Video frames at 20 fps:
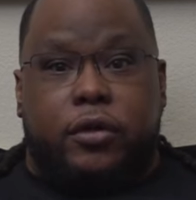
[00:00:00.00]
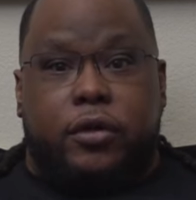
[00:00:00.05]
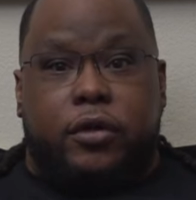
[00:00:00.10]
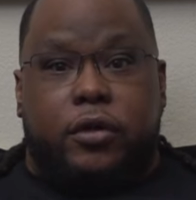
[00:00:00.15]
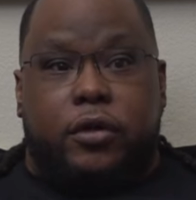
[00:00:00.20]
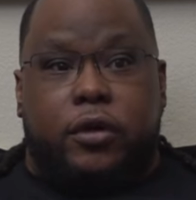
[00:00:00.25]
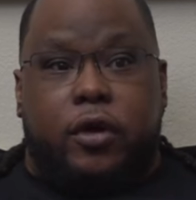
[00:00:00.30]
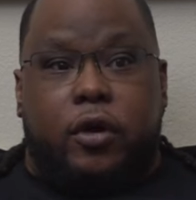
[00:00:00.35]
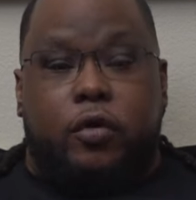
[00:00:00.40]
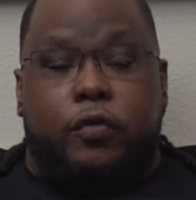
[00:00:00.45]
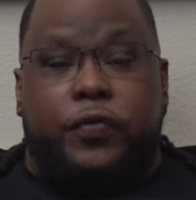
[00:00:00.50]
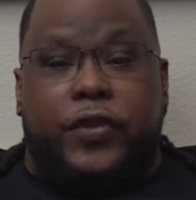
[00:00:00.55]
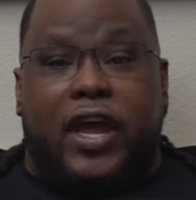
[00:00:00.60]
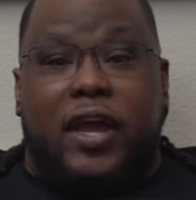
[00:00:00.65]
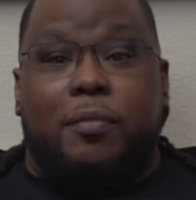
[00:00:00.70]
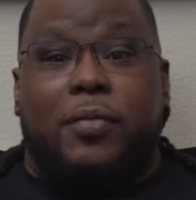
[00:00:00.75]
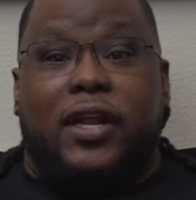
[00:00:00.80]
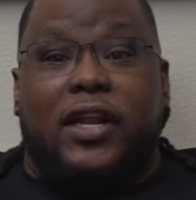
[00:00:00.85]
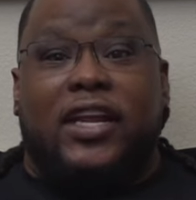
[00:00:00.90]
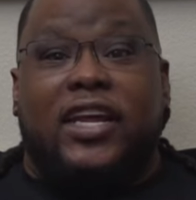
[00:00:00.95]
You know, they
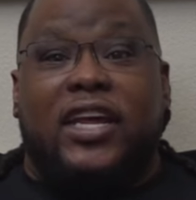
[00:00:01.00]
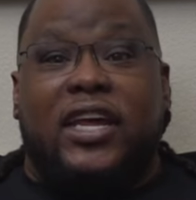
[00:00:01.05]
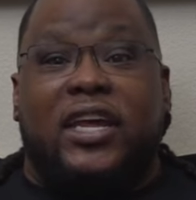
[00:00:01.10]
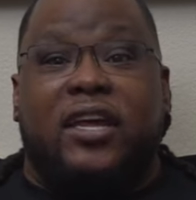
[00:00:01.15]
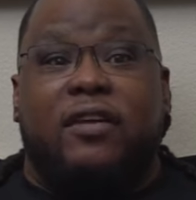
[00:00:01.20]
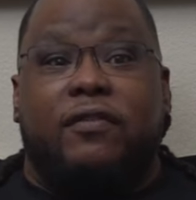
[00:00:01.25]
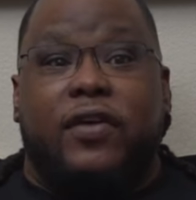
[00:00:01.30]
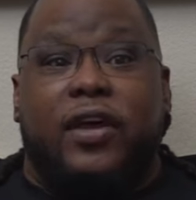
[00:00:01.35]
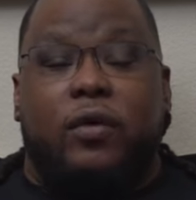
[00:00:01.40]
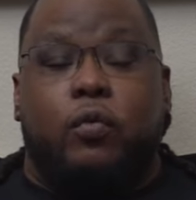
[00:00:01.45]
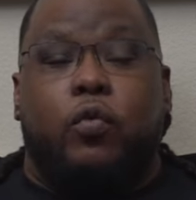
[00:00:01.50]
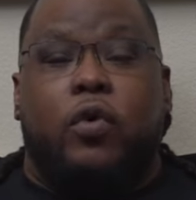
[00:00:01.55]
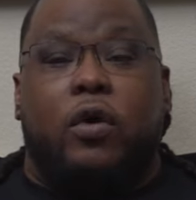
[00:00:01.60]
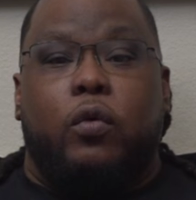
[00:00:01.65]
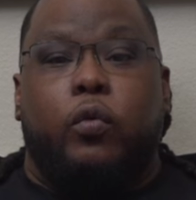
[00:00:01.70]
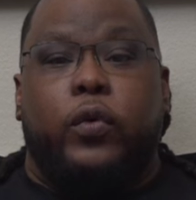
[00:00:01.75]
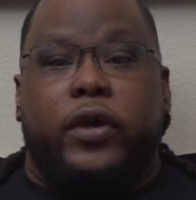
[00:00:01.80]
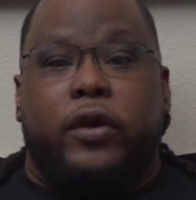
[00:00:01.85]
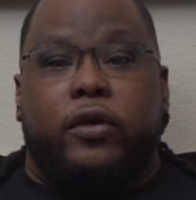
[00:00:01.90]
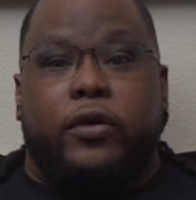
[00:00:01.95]
believe in
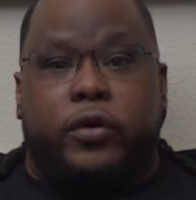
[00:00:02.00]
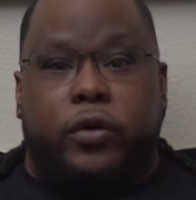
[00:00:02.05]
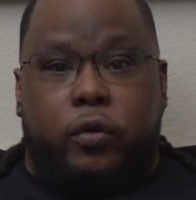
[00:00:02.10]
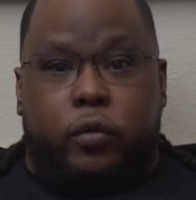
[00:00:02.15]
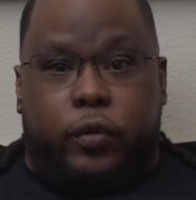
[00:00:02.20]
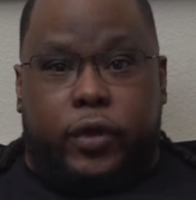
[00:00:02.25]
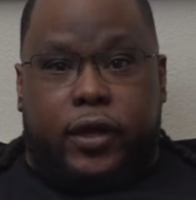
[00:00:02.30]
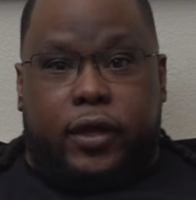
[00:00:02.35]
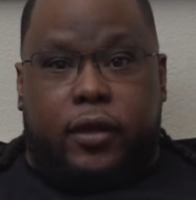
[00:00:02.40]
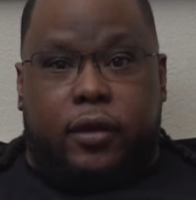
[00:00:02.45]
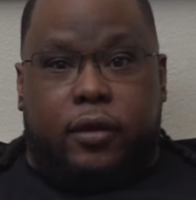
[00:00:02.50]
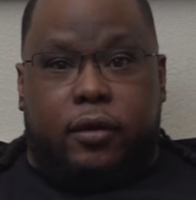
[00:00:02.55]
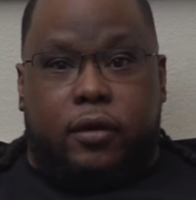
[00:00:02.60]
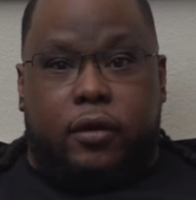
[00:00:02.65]
what we are doing.